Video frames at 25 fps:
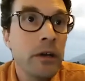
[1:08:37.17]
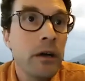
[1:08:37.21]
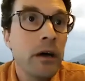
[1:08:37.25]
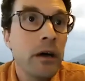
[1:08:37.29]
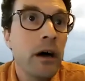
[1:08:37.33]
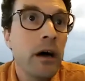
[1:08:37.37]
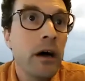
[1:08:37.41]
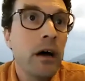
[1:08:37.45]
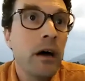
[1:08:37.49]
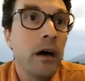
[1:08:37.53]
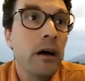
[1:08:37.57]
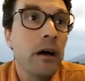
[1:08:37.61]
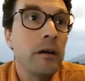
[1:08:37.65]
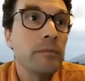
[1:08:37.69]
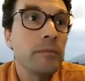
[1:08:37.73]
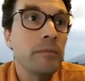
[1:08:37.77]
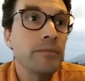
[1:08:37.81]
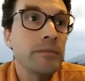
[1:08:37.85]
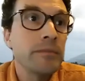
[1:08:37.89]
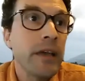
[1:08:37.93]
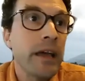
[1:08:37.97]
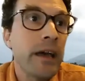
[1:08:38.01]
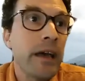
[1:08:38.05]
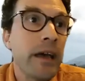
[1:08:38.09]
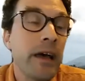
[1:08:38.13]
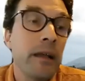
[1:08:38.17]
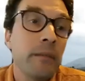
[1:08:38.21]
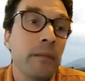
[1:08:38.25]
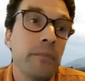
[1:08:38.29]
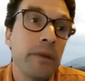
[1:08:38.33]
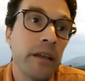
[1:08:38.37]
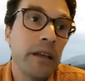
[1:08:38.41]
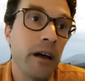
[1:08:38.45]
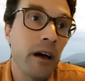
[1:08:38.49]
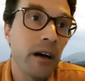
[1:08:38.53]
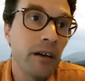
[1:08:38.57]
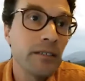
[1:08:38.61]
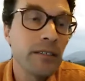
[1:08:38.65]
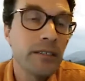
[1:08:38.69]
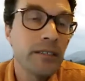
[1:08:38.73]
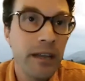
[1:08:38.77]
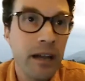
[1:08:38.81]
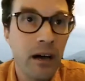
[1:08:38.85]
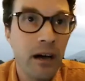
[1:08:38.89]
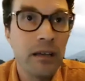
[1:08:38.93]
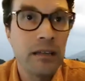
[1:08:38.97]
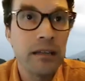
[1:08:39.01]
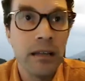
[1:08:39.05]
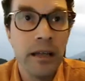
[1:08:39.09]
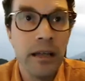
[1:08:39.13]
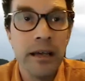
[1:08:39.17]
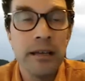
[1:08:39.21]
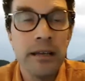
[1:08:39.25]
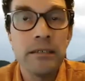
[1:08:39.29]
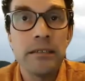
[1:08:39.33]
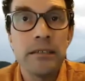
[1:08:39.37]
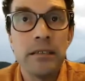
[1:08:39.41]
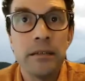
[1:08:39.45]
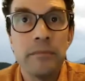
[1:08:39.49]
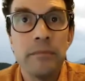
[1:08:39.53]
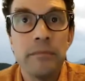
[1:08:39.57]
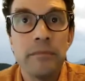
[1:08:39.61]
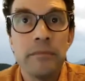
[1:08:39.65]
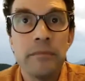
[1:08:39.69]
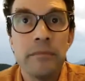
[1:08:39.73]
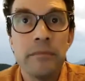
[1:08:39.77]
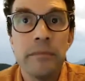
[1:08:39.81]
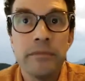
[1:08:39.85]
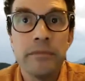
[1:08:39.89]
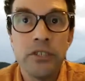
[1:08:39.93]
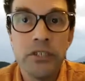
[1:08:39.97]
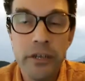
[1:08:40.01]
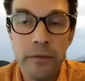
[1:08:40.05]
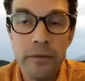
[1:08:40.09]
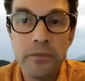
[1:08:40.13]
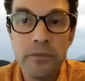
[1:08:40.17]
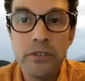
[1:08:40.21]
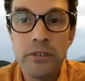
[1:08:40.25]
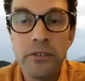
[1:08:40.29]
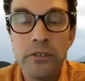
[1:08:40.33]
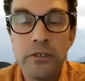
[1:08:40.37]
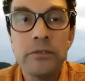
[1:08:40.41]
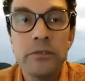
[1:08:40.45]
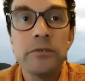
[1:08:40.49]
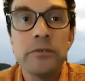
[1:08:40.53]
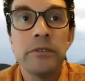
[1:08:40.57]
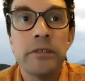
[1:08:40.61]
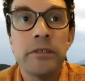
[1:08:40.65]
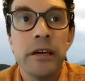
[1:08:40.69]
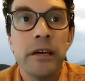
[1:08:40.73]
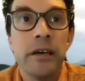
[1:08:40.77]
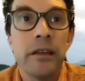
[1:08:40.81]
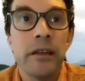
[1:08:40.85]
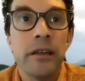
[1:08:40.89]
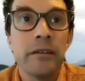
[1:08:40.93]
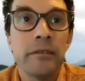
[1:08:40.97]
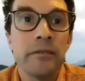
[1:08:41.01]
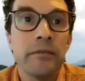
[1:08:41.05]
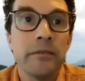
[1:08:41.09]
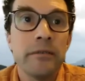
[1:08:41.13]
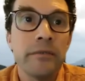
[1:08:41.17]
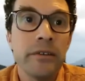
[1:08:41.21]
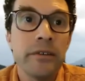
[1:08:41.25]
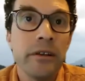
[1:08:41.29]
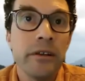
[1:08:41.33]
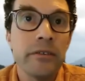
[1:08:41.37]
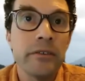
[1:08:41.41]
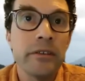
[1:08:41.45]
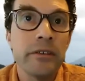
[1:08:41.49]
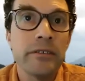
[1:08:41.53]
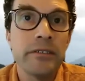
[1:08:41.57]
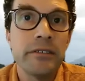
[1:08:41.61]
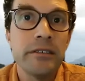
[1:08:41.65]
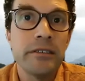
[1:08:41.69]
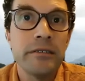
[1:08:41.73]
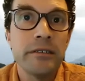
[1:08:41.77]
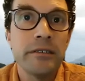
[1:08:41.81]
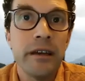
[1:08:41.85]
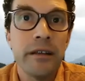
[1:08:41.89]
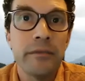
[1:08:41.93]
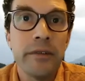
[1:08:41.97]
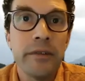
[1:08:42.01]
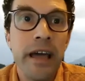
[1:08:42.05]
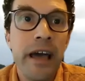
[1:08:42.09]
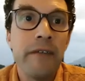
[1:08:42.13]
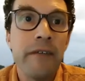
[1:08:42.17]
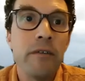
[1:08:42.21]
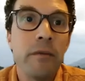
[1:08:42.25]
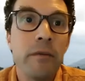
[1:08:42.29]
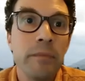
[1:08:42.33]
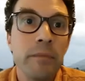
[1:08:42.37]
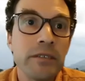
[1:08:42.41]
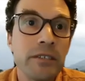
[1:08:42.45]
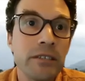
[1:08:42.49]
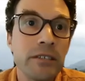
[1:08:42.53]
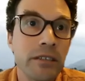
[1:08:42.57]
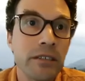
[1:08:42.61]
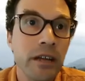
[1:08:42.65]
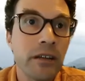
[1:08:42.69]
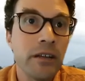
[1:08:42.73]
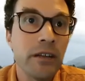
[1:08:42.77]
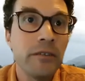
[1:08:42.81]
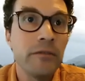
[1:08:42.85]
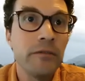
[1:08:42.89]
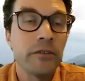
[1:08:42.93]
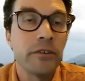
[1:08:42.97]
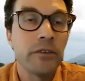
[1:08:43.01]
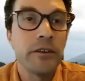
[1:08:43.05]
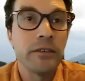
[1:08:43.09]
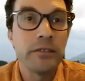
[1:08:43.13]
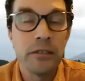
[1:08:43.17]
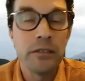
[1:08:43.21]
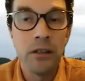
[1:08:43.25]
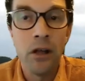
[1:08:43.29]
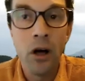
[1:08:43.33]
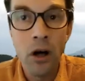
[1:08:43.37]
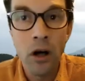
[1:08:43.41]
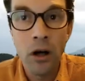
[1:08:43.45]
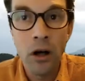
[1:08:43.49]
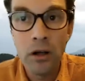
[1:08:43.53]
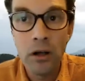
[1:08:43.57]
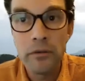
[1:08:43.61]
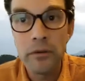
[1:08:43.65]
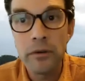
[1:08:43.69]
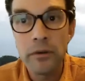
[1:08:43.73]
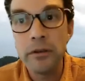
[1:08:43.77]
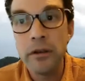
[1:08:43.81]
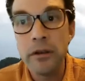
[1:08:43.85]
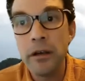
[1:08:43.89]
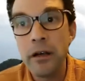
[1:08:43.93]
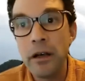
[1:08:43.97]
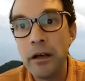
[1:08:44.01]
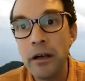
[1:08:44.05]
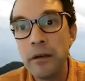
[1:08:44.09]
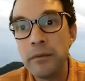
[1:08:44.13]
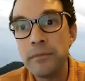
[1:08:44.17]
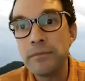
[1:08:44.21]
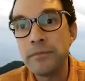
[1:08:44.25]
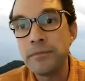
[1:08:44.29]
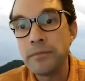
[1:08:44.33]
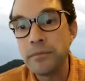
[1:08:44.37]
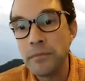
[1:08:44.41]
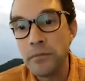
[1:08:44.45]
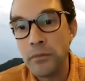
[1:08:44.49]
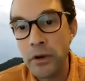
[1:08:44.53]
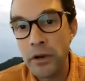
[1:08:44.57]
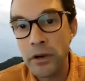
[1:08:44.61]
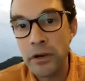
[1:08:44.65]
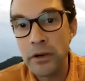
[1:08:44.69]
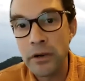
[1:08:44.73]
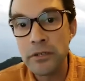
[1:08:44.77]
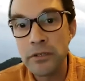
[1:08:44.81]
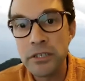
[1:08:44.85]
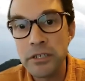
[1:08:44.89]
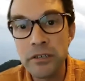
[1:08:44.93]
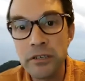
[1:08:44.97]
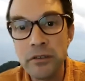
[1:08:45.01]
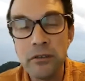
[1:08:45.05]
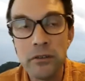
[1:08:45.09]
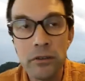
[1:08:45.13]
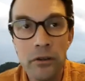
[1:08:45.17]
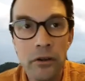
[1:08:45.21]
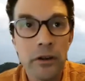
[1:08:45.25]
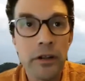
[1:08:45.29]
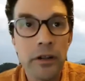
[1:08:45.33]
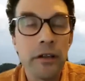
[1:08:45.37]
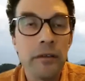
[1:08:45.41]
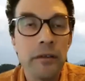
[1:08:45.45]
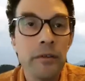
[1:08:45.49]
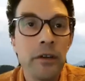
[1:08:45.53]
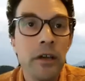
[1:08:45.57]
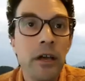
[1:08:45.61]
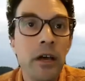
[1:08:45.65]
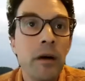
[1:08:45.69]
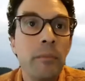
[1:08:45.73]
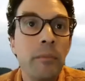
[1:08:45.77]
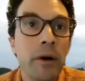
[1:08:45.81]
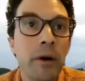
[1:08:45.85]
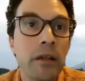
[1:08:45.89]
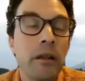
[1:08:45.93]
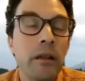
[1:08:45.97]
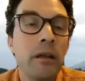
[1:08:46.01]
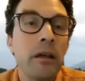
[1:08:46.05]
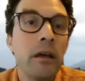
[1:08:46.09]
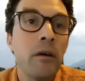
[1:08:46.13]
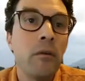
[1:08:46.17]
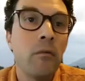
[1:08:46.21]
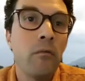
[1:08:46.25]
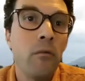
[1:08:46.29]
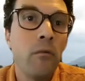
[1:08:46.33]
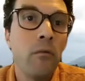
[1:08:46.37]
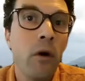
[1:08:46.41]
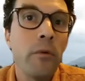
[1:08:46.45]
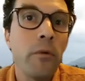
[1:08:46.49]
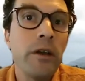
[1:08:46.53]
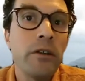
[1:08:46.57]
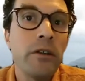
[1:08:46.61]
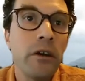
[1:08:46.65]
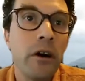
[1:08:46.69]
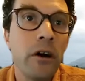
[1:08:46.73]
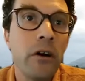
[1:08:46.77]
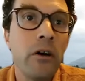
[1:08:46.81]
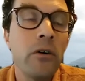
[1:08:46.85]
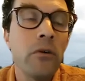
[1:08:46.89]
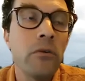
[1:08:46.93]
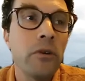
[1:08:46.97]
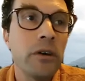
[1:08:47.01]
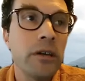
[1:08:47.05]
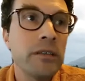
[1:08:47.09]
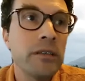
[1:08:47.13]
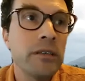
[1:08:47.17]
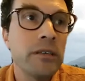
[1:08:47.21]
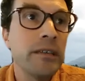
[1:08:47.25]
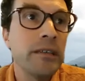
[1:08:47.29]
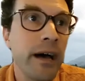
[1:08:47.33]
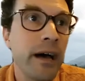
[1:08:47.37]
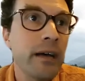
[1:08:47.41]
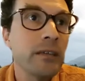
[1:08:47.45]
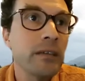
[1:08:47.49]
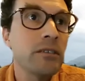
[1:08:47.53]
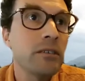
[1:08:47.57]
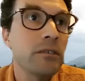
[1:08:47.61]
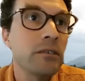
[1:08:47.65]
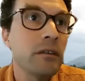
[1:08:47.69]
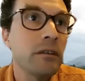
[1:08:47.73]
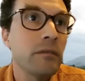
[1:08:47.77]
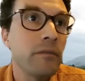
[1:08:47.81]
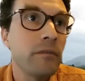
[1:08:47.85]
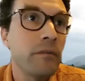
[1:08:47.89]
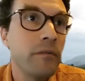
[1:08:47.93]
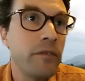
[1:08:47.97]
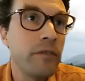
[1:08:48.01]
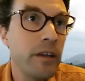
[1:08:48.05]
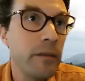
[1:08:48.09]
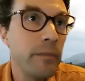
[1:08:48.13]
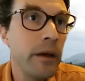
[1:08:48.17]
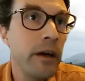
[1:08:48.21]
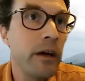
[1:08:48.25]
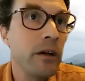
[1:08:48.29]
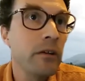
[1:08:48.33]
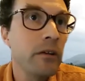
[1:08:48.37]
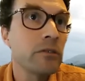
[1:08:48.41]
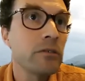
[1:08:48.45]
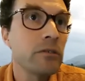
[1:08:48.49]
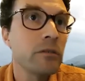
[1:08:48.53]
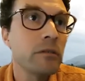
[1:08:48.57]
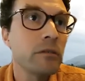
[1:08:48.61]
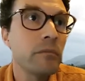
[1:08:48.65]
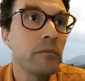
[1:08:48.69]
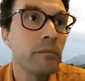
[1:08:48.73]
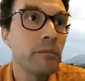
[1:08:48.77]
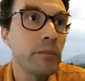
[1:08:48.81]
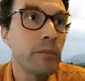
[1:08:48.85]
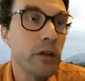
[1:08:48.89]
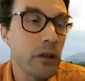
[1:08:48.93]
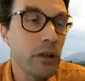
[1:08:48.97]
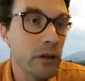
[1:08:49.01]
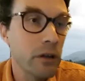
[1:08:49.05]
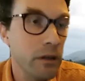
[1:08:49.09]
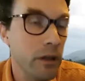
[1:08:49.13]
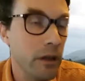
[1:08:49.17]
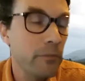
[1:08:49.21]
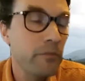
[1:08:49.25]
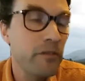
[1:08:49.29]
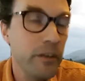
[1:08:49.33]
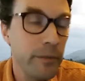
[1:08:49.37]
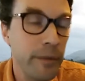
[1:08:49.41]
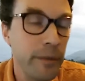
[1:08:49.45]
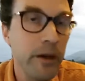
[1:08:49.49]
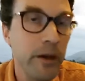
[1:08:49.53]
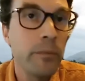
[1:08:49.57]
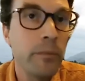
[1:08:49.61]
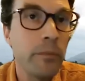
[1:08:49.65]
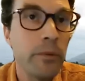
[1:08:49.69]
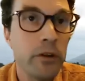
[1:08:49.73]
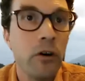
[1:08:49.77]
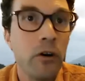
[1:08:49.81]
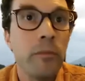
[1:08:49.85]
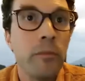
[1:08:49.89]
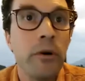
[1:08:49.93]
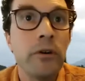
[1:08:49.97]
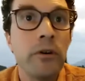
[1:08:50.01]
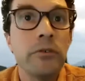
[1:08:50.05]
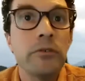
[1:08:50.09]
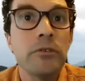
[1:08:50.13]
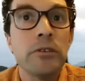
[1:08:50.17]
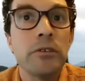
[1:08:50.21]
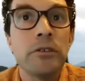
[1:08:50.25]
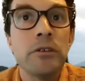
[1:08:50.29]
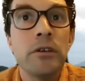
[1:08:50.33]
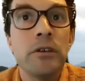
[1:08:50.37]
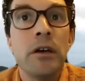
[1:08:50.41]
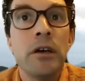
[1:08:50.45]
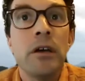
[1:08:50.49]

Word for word: Um, and because they hunt less than chimps do, then, you know, and they haven't been studied for as long, um, we're still learning. But what we know is yes, female, uh, female bonobos